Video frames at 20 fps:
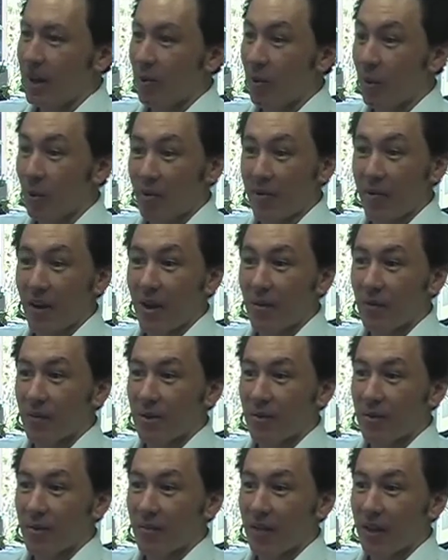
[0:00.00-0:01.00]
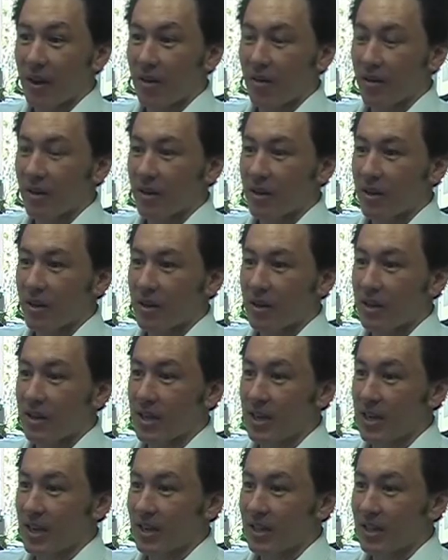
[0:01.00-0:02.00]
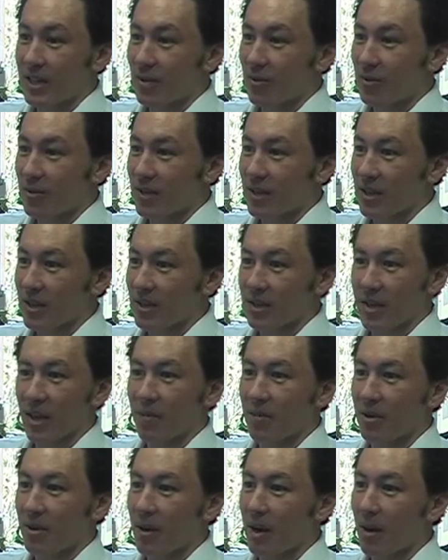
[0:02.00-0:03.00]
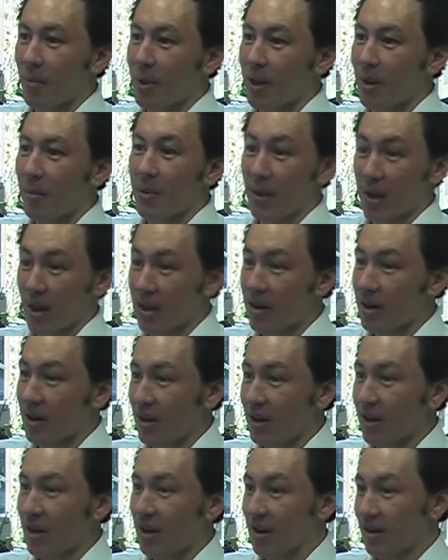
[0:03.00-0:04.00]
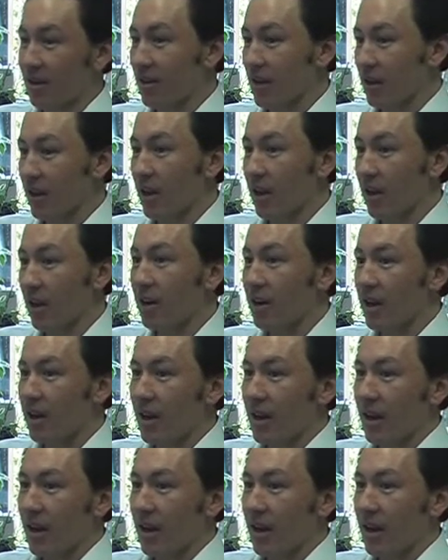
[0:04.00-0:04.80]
And what we found was we found a, a DNA sequence that just kept on coming up again and again and again,